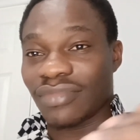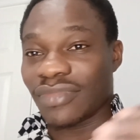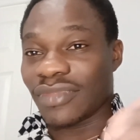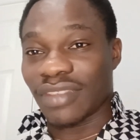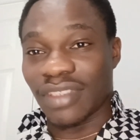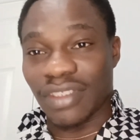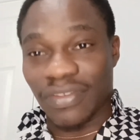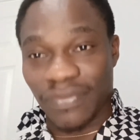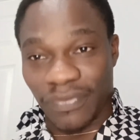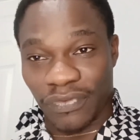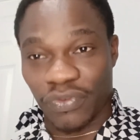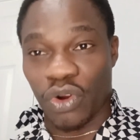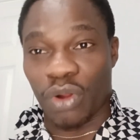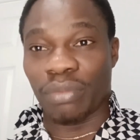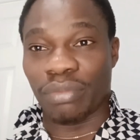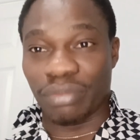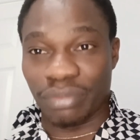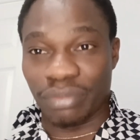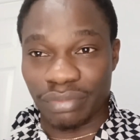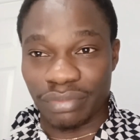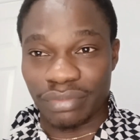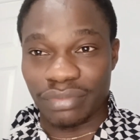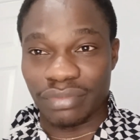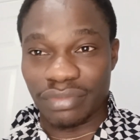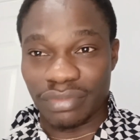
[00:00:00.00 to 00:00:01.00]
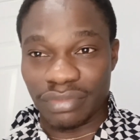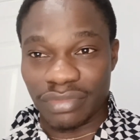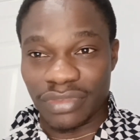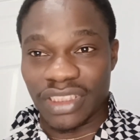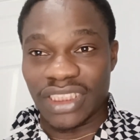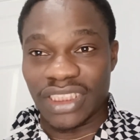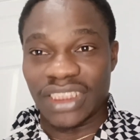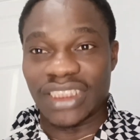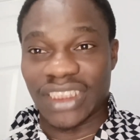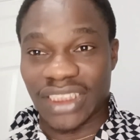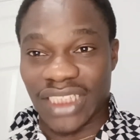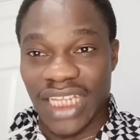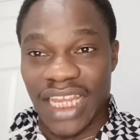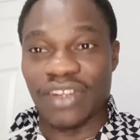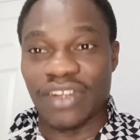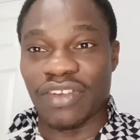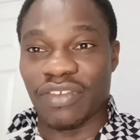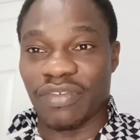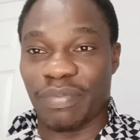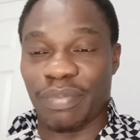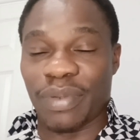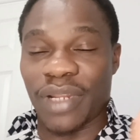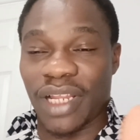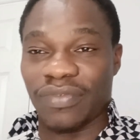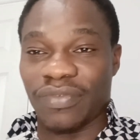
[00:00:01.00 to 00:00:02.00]
from this kind of
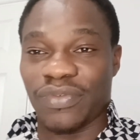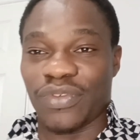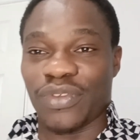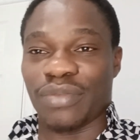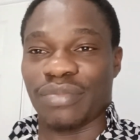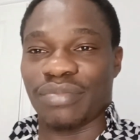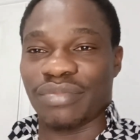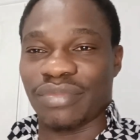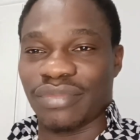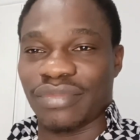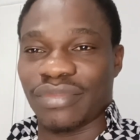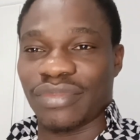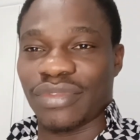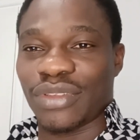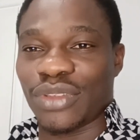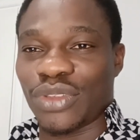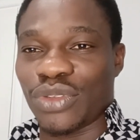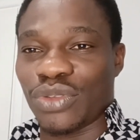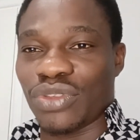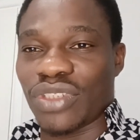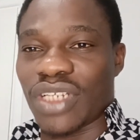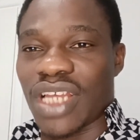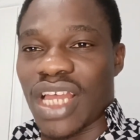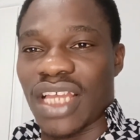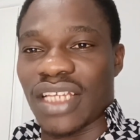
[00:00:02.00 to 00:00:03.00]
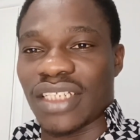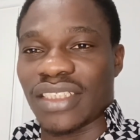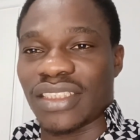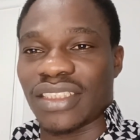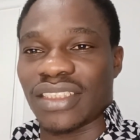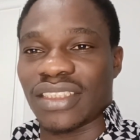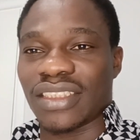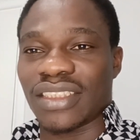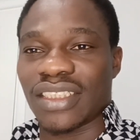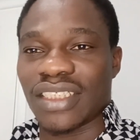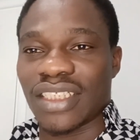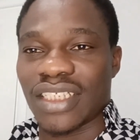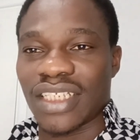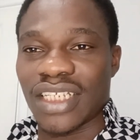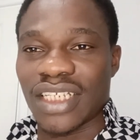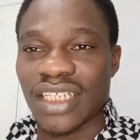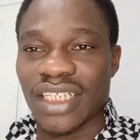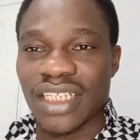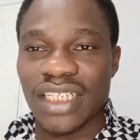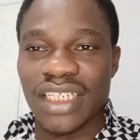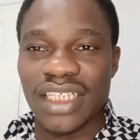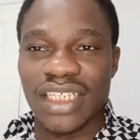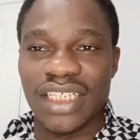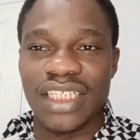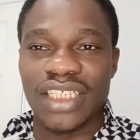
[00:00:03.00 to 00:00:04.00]
platform. So guys,
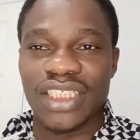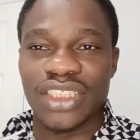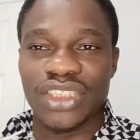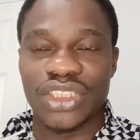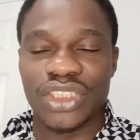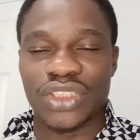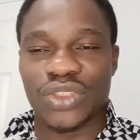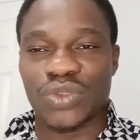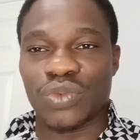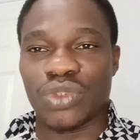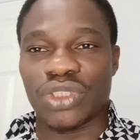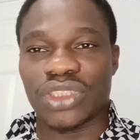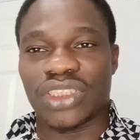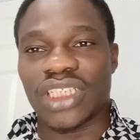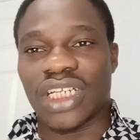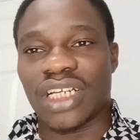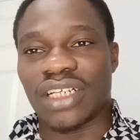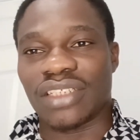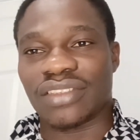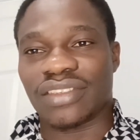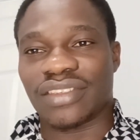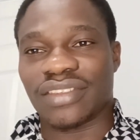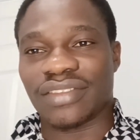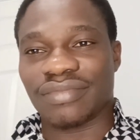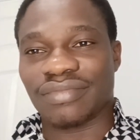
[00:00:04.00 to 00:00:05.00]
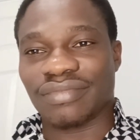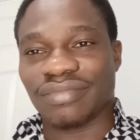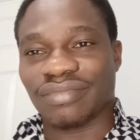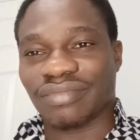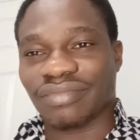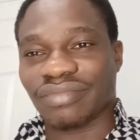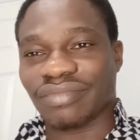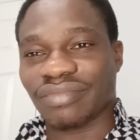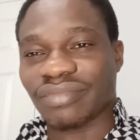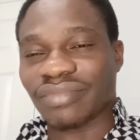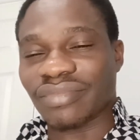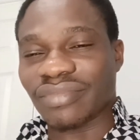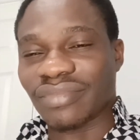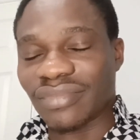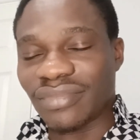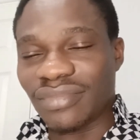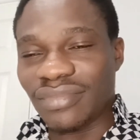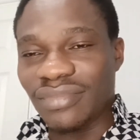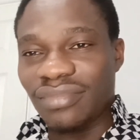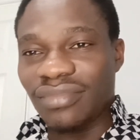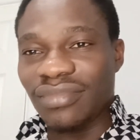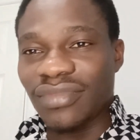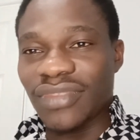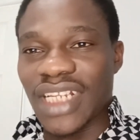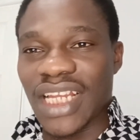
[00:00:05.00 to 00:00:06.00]
just watch out
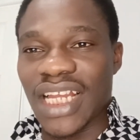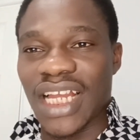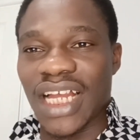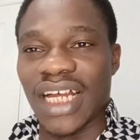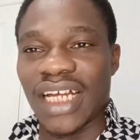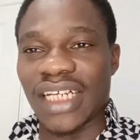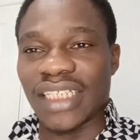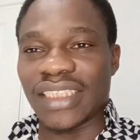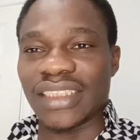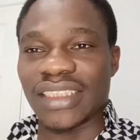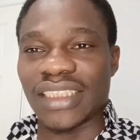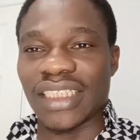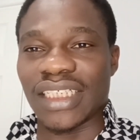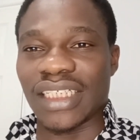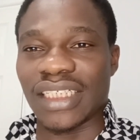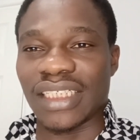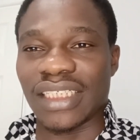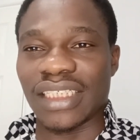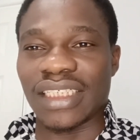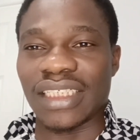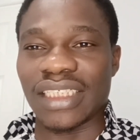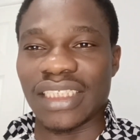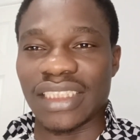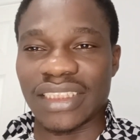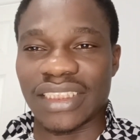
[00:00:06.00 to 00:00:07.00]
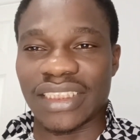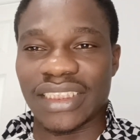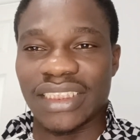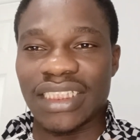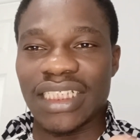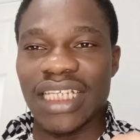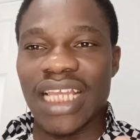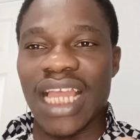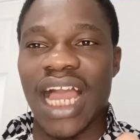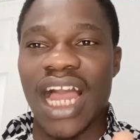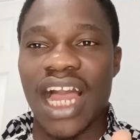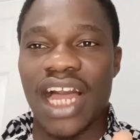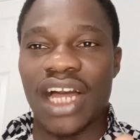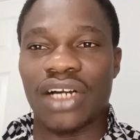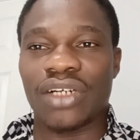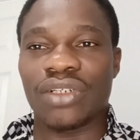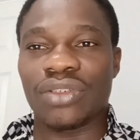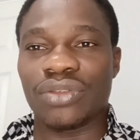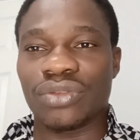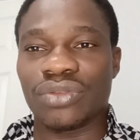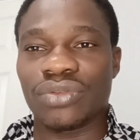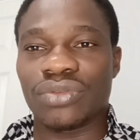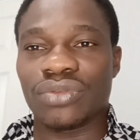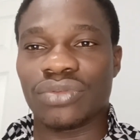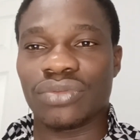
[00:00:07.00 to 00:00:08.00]
and see
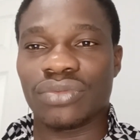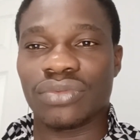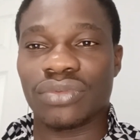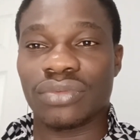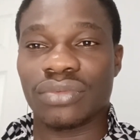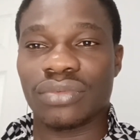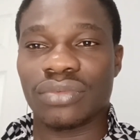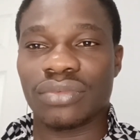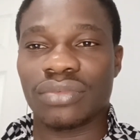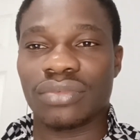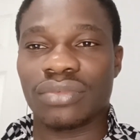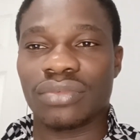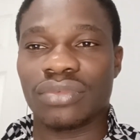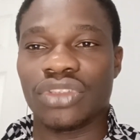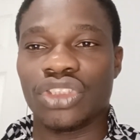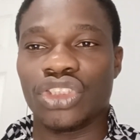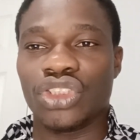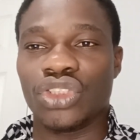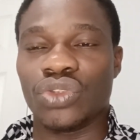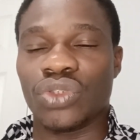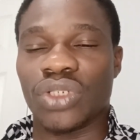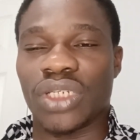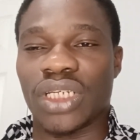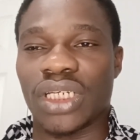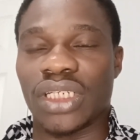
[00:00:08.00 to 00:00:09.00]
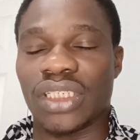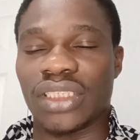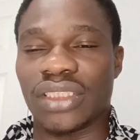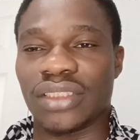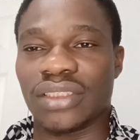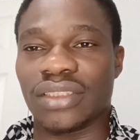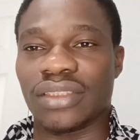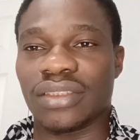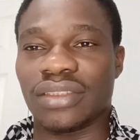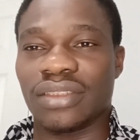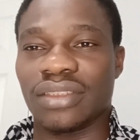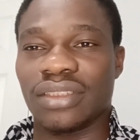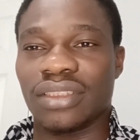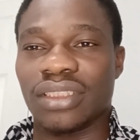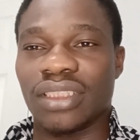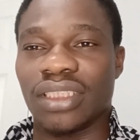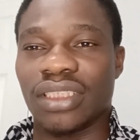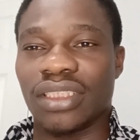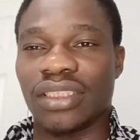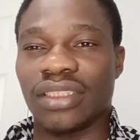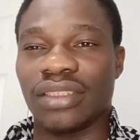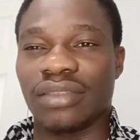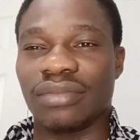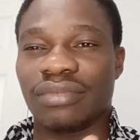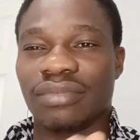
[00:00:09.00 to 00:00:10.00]
how you can
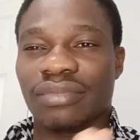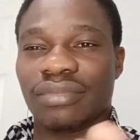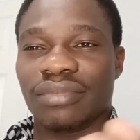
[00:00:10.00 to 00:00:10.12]
um,